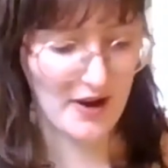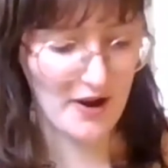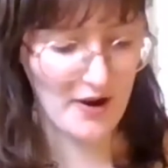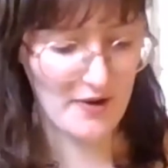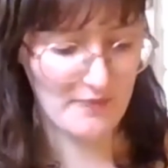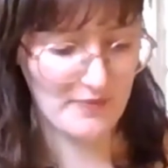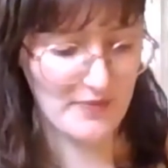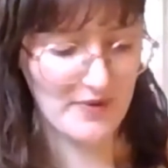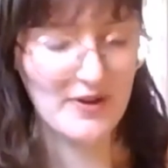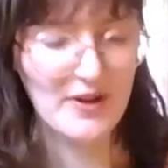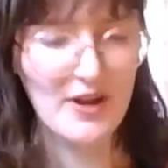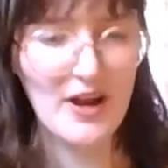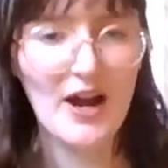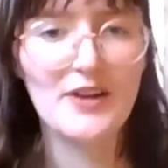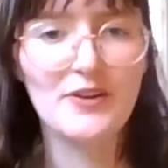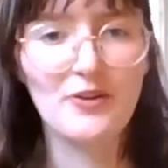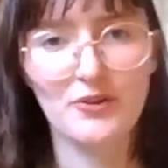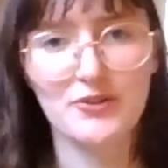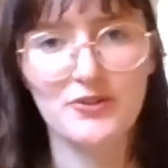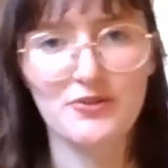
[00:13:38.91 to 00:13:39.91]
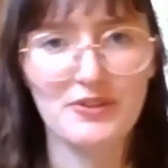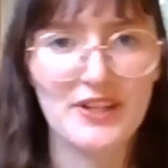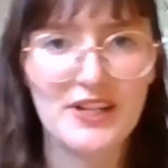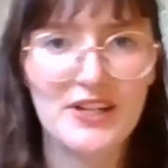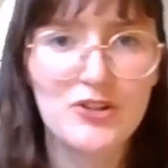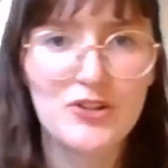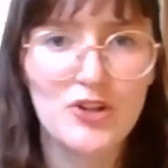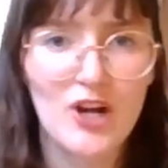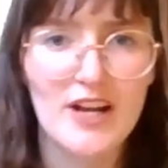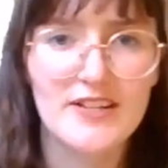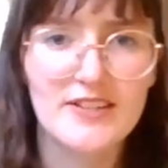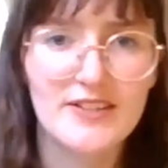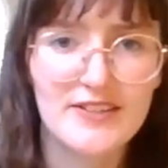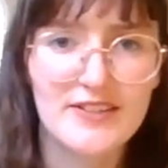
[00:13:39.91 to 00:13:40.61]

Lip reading: and not to really stress,